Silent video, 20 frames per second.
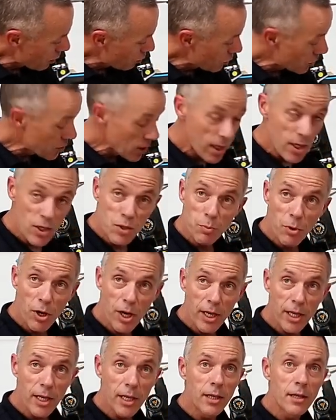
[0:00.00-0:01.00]
which aids
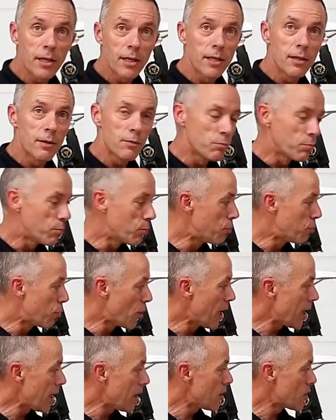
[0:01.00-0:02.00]
braking.
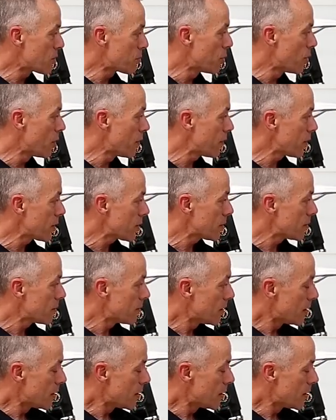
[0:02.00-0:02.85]
Braking is perfect,